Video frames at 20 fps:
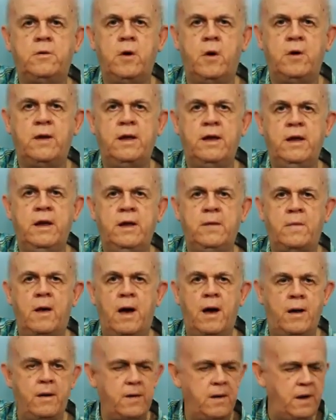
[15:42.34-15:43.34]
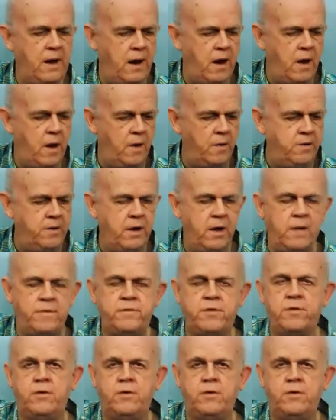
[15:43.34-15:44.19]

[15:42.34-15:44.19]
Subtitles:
Go to E minor now. All you have